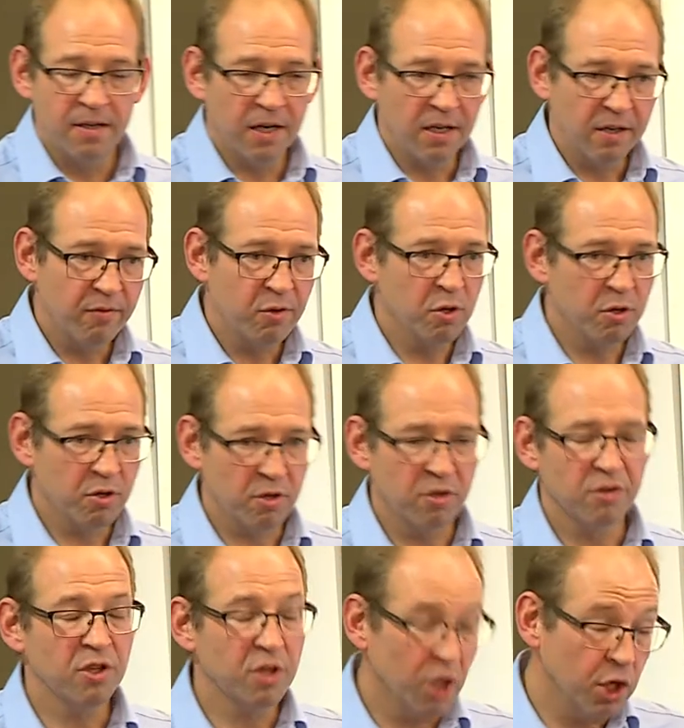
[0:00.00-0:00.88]
I'll give you a
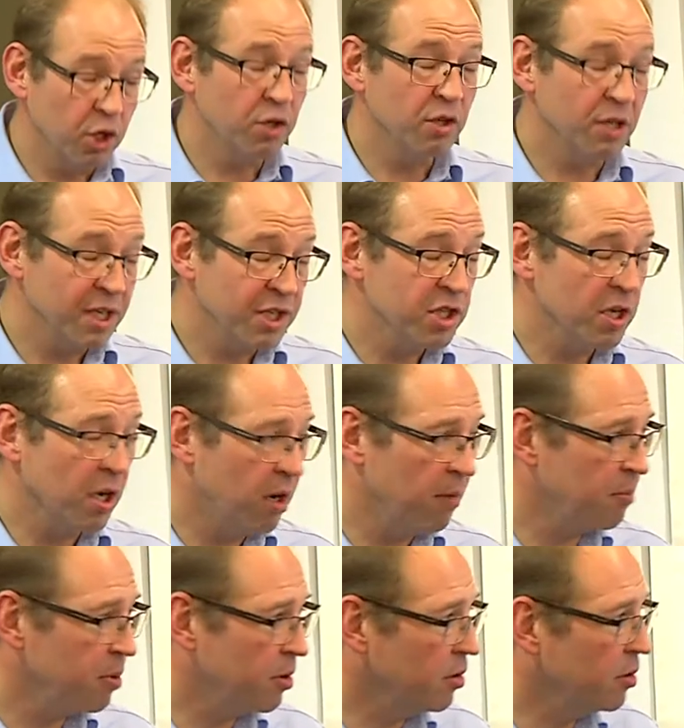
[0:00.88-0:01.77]
good, a good
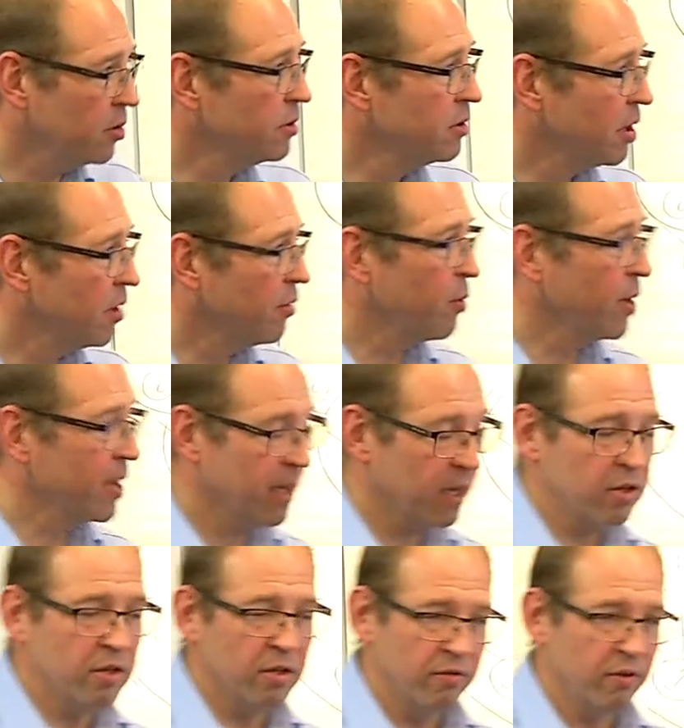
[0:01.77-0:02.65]
example of where
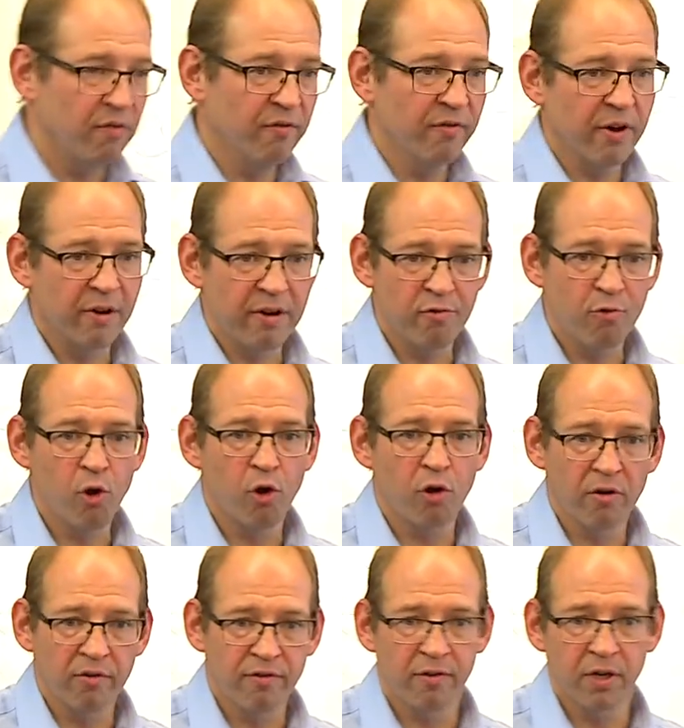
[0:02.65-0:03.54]
that could have gone very
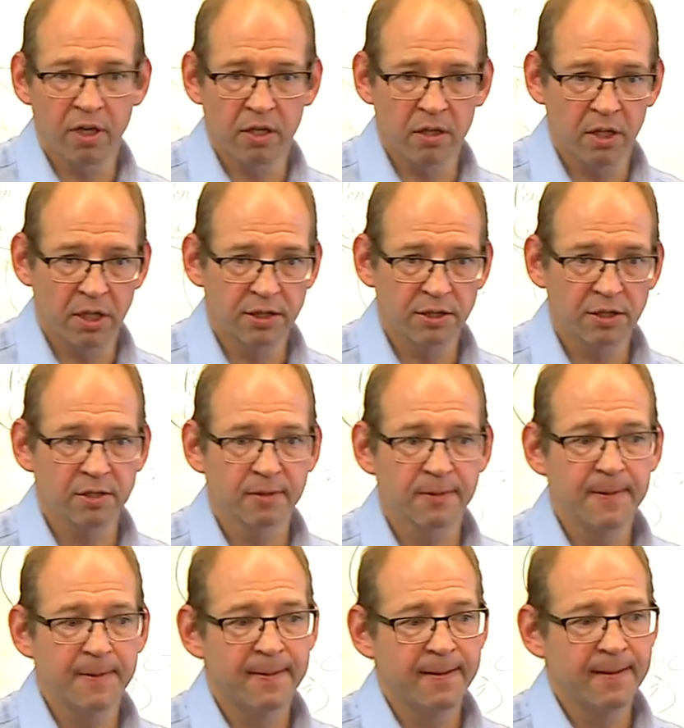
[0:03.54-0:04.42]
wrong for a client.
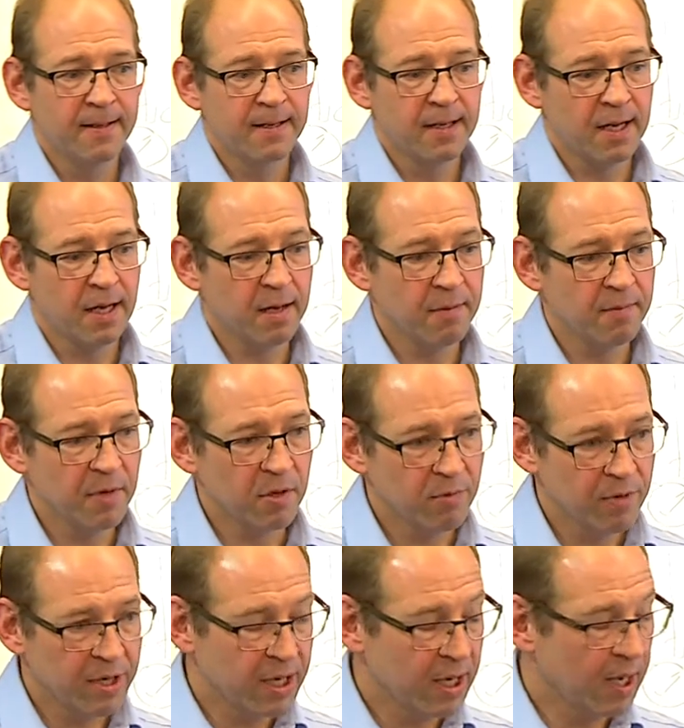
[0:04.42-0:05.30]
Um,
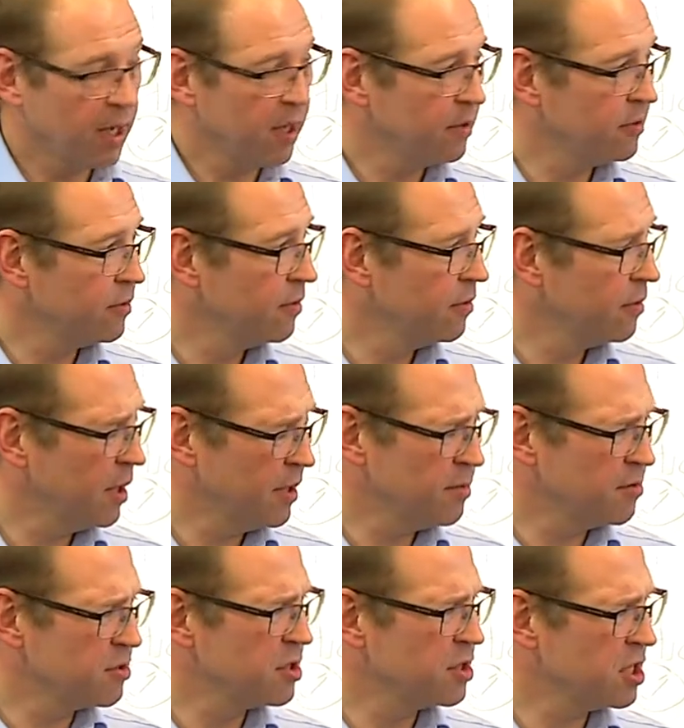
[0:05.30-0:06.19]
we had, I
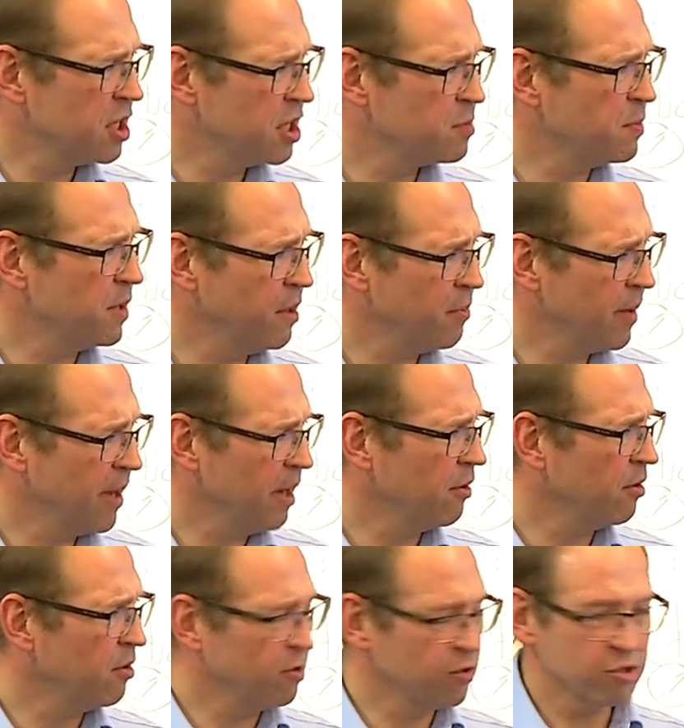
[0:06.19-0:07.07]
think it was a £6 million
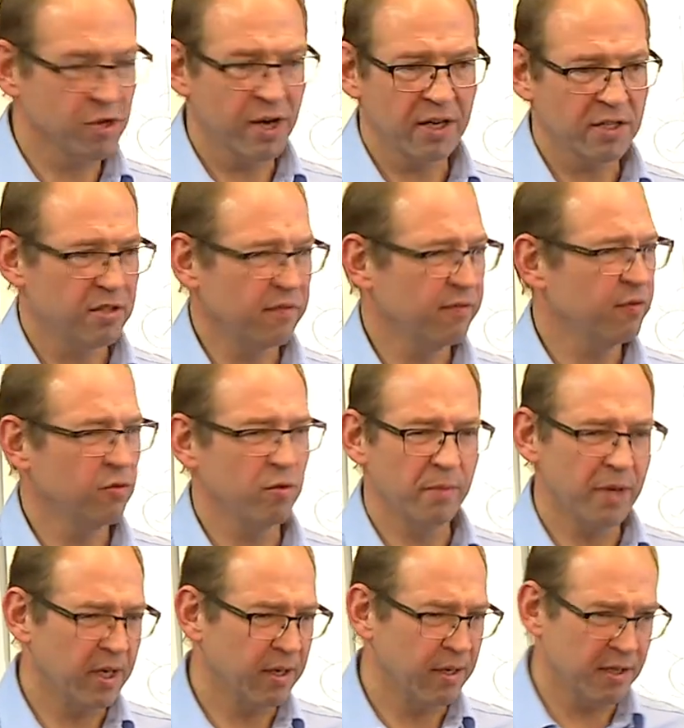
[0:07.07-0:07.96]
contract and £4
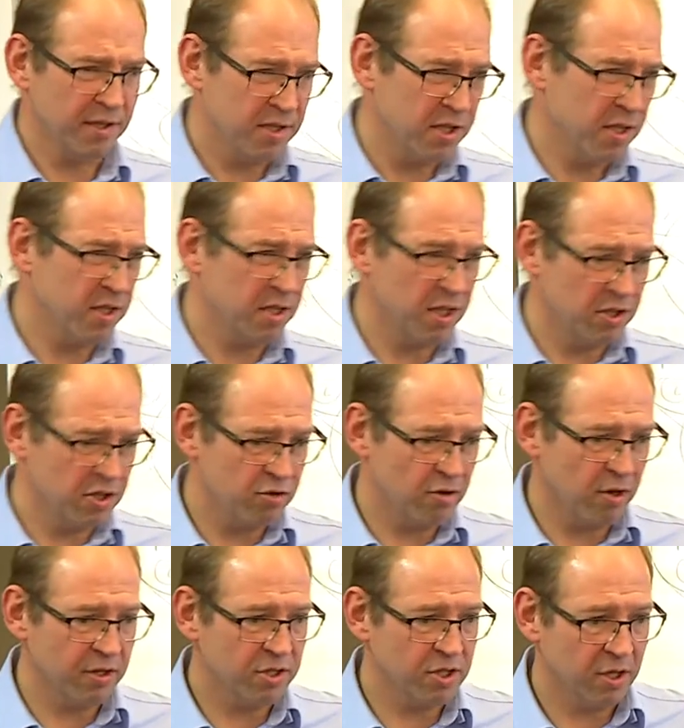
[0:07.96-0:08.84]
million in existing
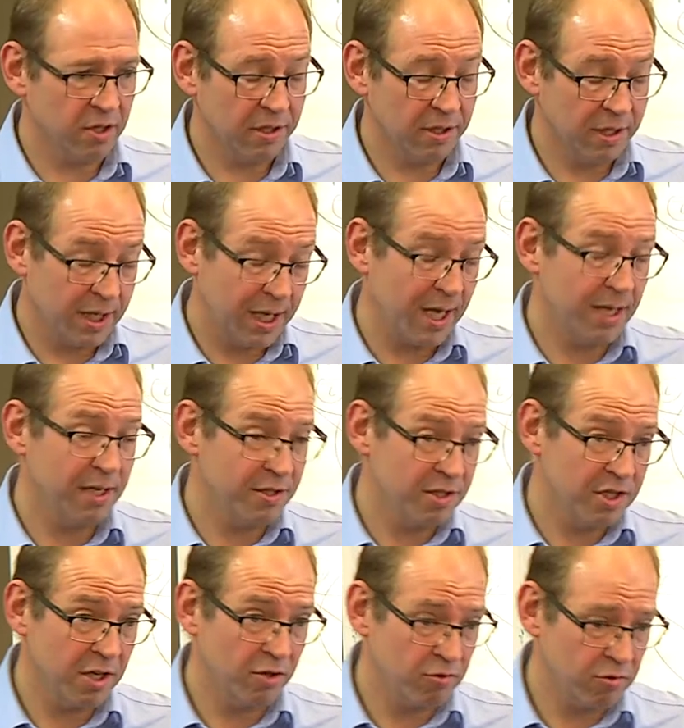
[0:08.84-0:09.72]
structure, again in
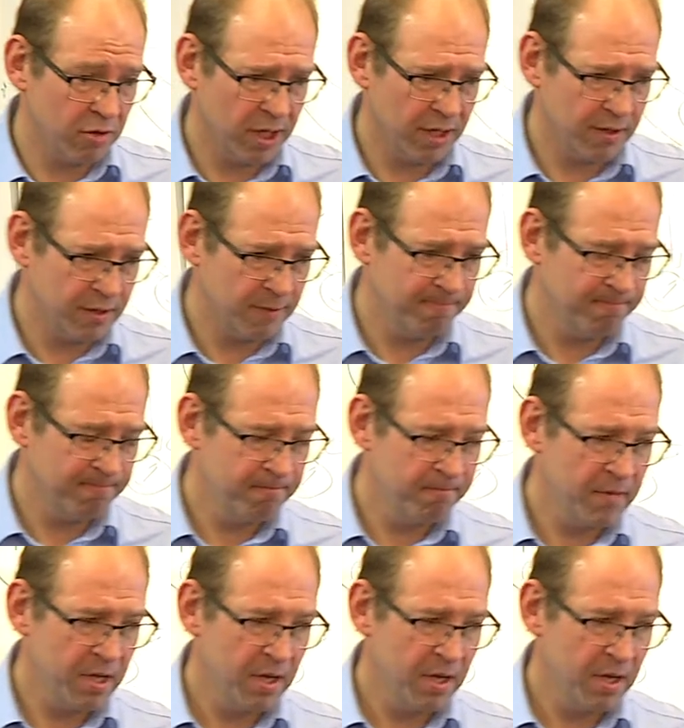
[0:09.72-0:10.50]
central London.